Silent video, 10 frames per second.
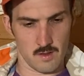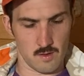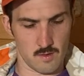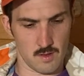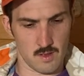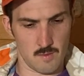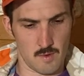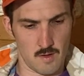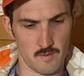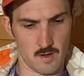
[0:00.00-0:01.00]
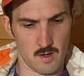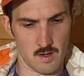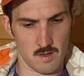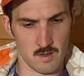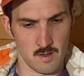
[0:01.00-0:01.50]
so just above
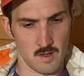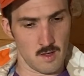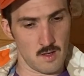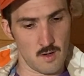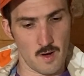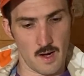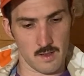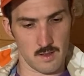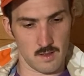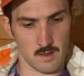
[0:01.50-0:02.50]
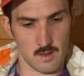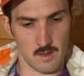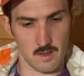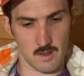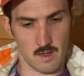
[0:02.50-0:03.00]
our no accidents,
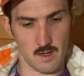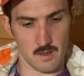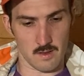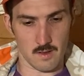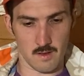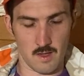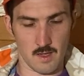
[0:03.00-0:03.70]
clean title. So